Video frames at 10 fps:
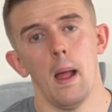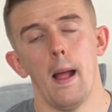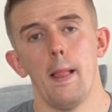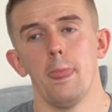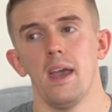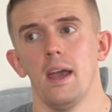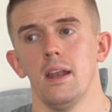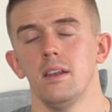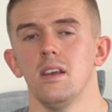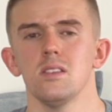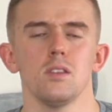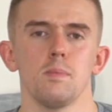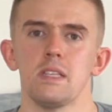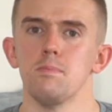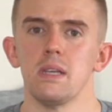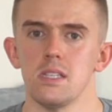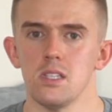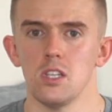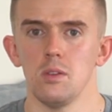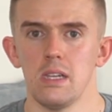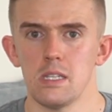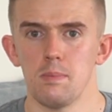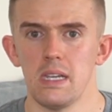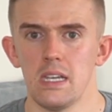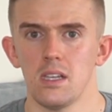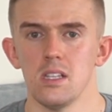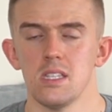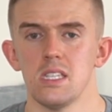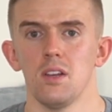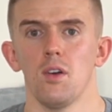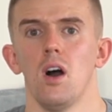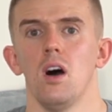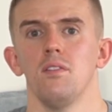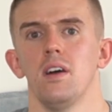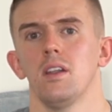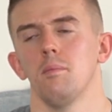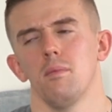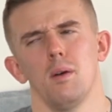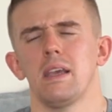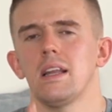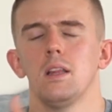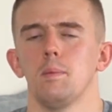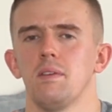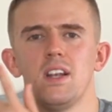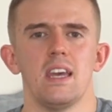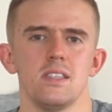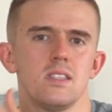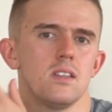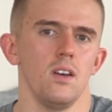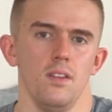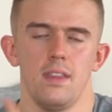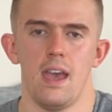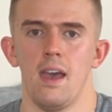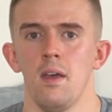And then there's other bits and pieces that you need to be considerate of, and I'll make a little bit of a list on there.